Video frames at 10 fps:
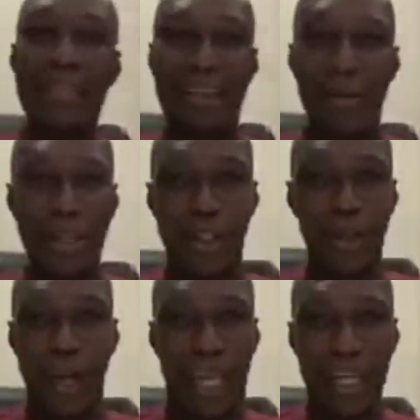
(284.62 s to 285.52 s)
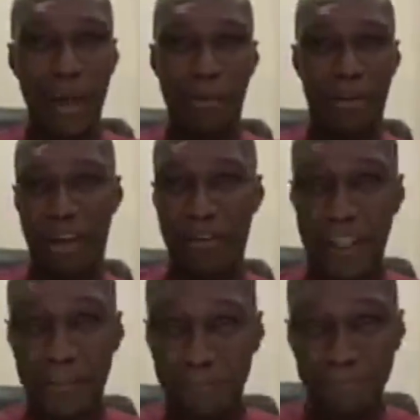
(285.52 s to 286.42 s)
enter into the kingdom of
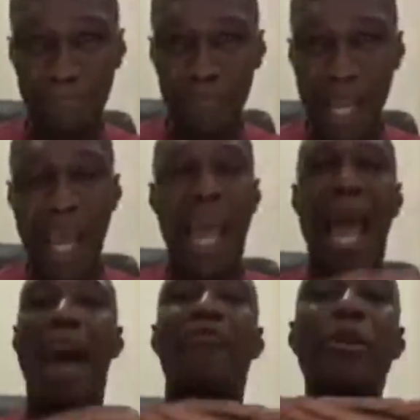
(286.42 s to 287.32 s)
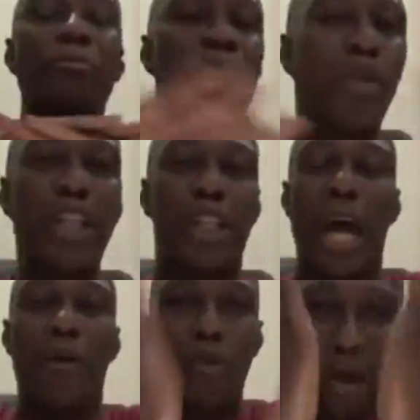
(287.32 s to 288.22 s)
heaven. Every
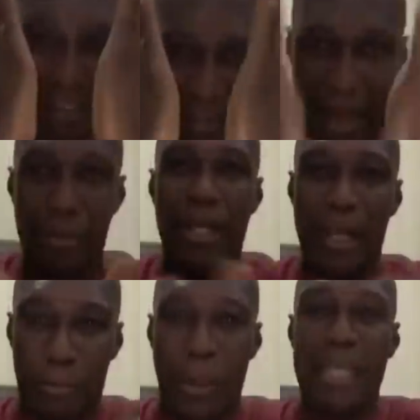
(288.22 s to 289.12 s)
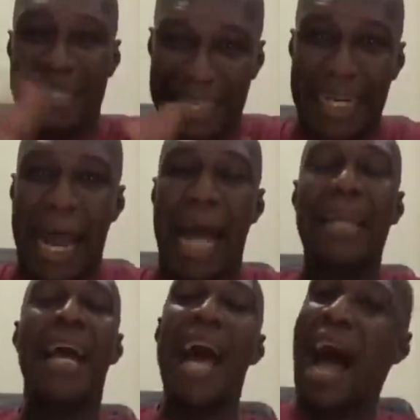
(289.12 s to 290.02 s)
preacher who has come on the page
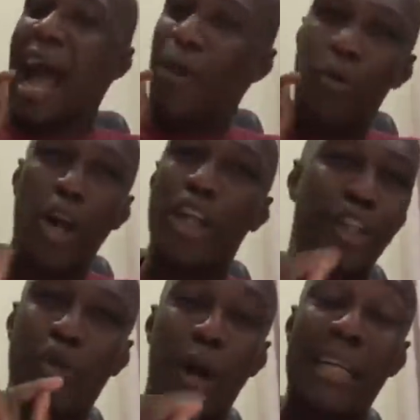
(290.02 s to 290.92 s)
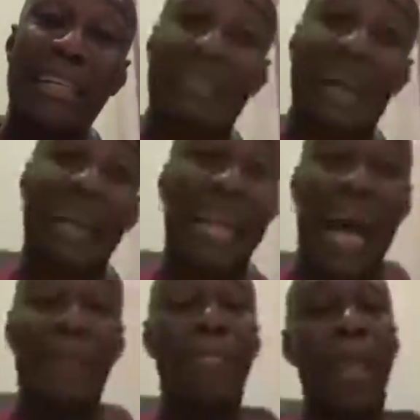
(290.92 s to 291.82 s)
tonight, I want you to understand
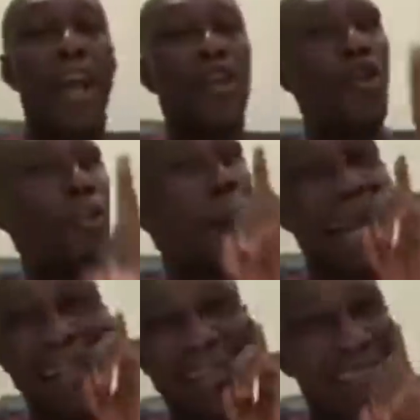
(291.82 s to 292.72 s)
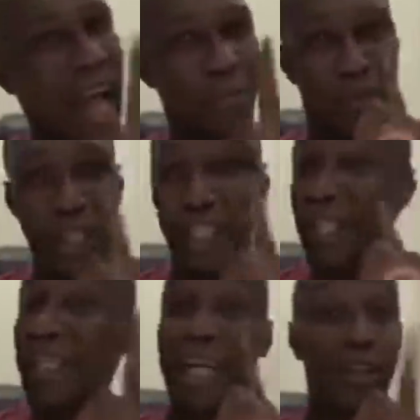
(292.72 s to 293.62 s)
that you better start
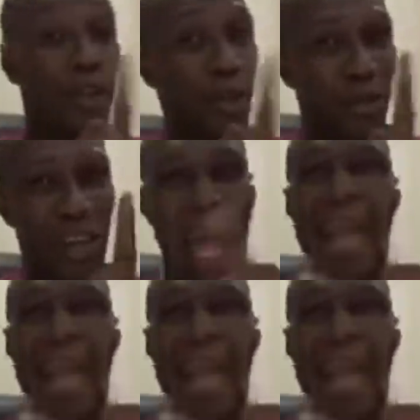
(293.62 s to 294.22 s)
preaching the truth